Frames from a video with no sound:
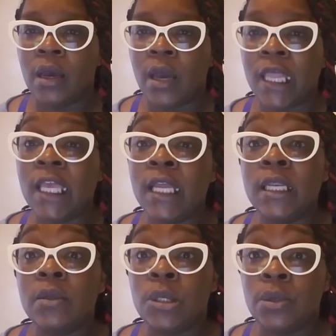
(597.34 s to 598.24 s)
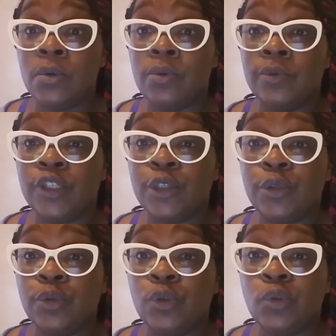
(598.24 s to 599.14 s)
at the end of June
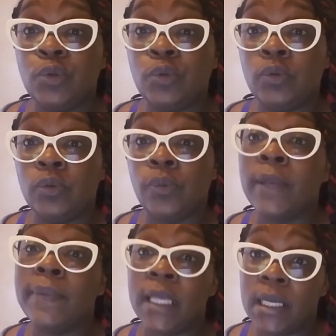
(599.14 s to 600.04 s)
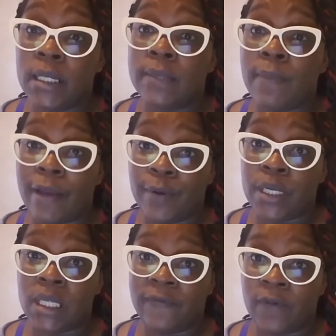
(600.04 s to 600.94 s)
to replenish my
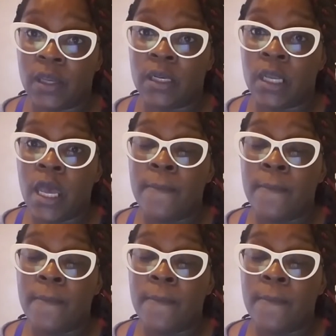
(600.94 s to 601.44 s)
emergency fund